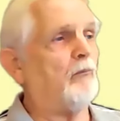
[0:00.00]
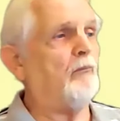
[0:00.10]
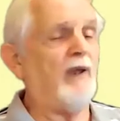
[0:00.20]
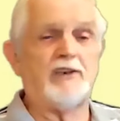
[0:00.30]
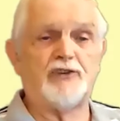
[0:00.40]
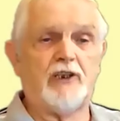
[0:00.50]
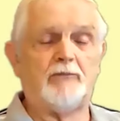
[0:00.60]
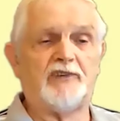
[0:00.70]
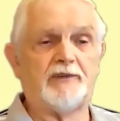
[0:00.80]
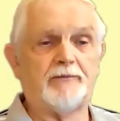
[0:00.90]
PIC
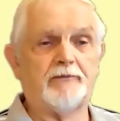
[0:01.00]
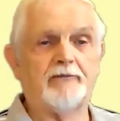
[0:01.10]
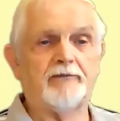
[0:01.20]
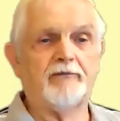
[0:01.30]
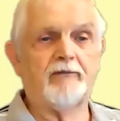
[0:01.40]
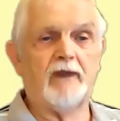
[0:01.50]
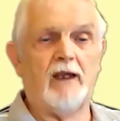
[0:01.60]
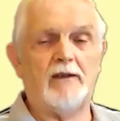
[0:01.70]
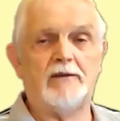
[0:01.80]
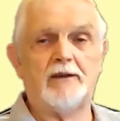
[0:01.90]
chips
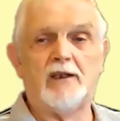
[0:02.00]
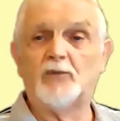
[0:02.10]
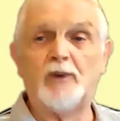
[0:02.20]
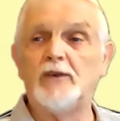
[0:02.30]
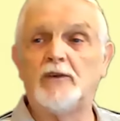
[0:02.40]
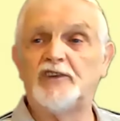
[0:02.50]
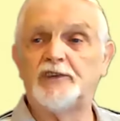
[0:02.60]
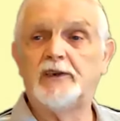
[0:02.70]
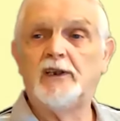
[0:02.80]
and Arduinos